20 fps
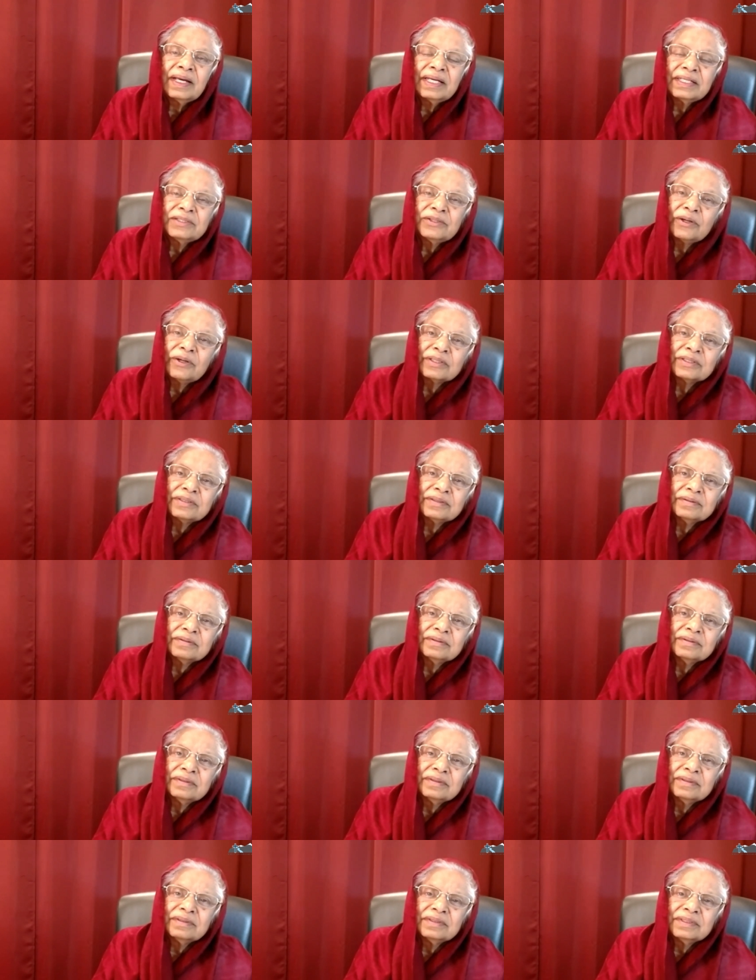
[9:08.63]
I thought
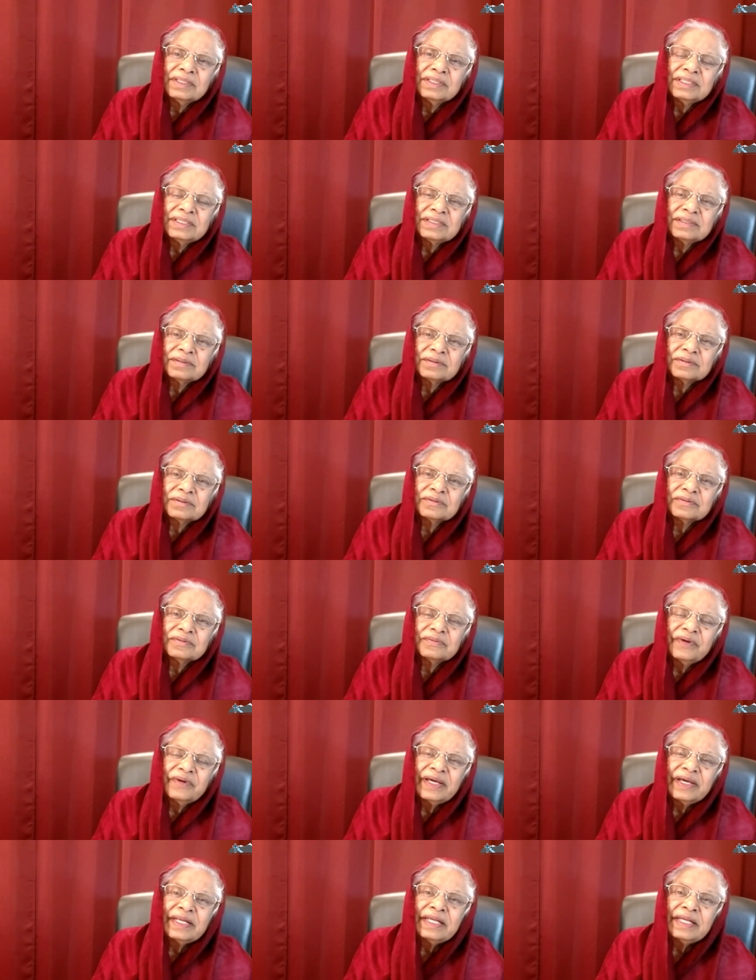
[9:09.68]
it's
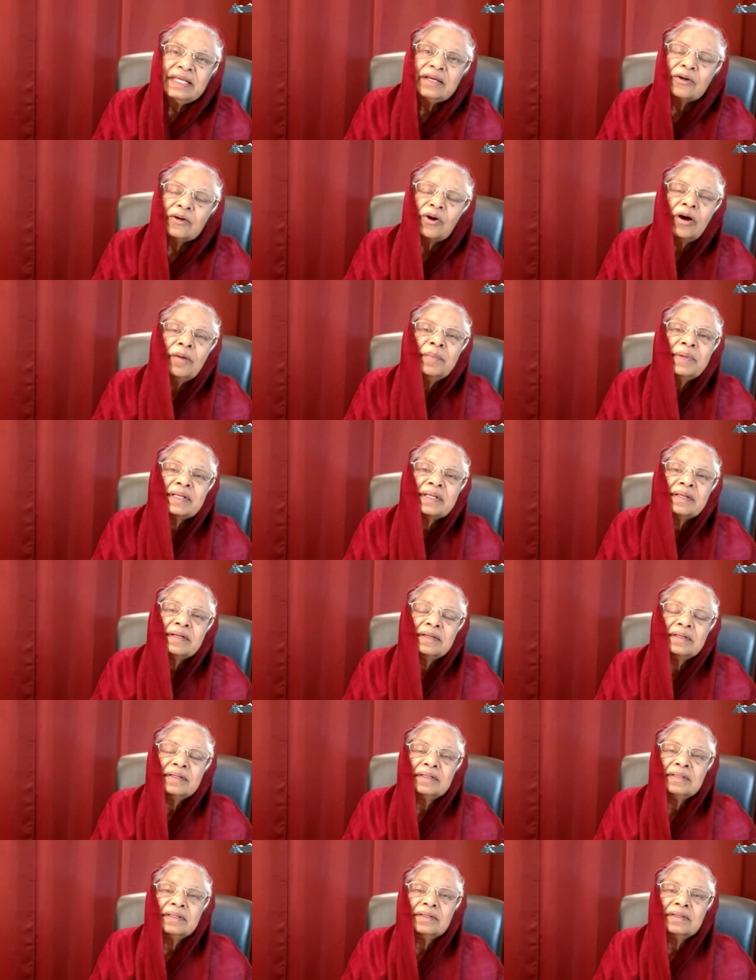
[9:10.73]
very common,